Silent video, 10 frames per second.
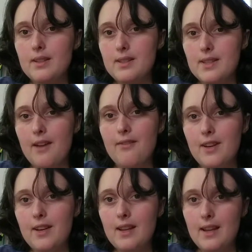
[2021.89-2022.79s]

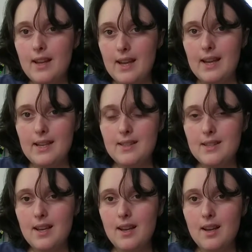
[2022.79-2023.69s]
7,
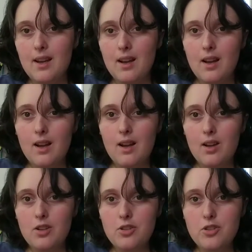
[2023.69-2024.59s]
8,
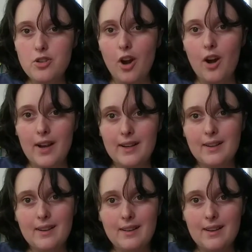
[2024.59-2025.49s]

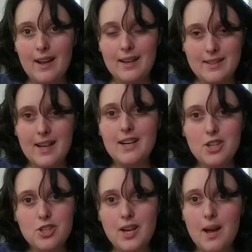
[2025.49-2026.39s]
9, and
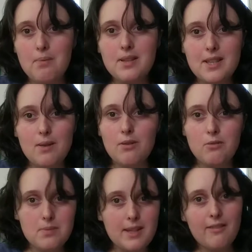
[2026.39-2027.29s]
10-inch tablets, anywhere
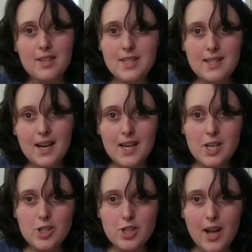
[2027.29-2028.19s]
from 7 to
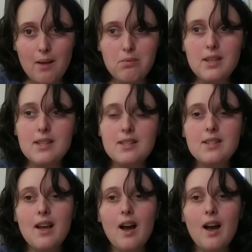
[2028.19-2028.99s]
10-inch tablets,